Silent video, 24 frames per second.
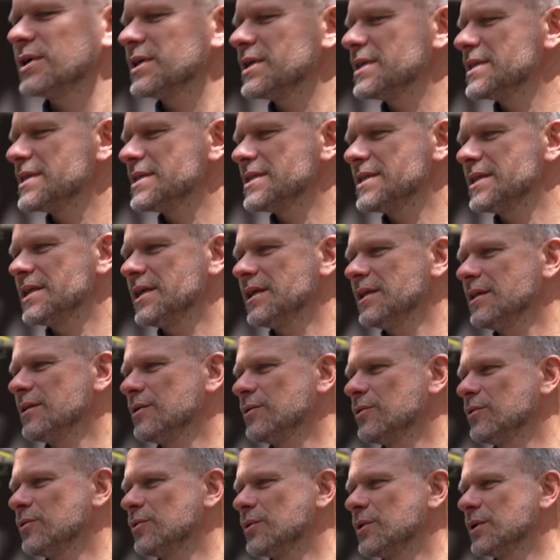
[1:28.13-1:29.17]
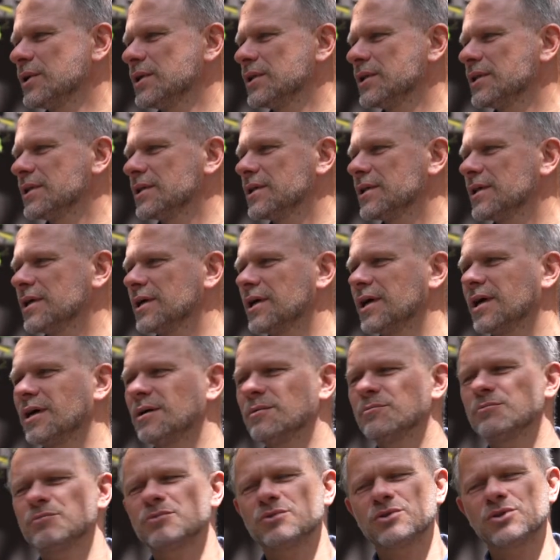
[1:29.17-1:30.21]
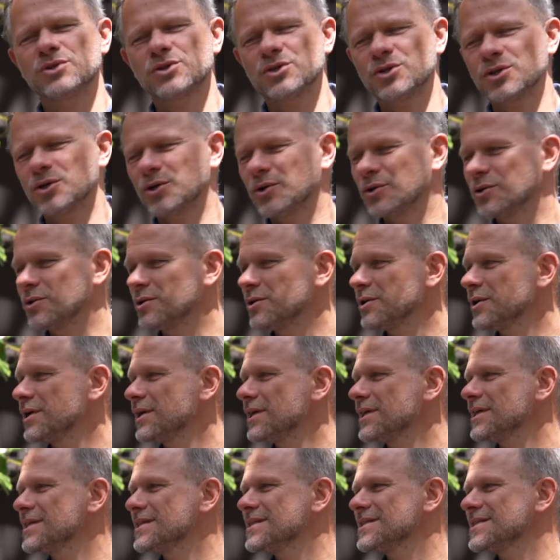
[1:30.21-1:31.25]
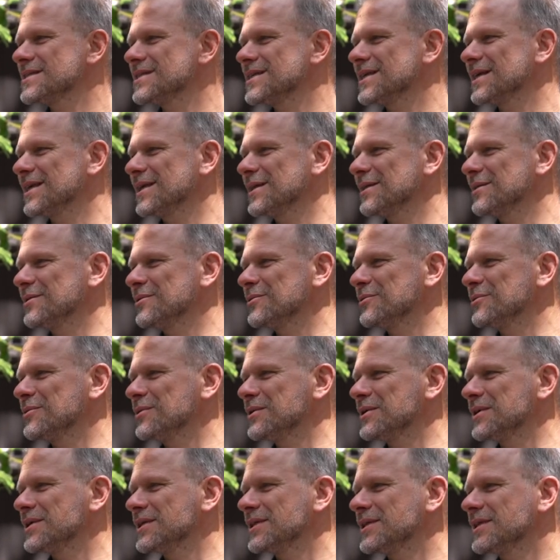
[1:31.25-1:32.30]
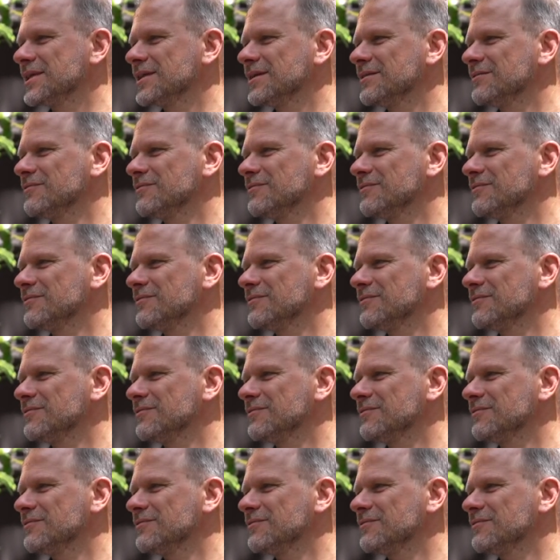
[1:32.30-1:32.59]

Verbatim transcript: it better, and how can they do it in a way that promotes societal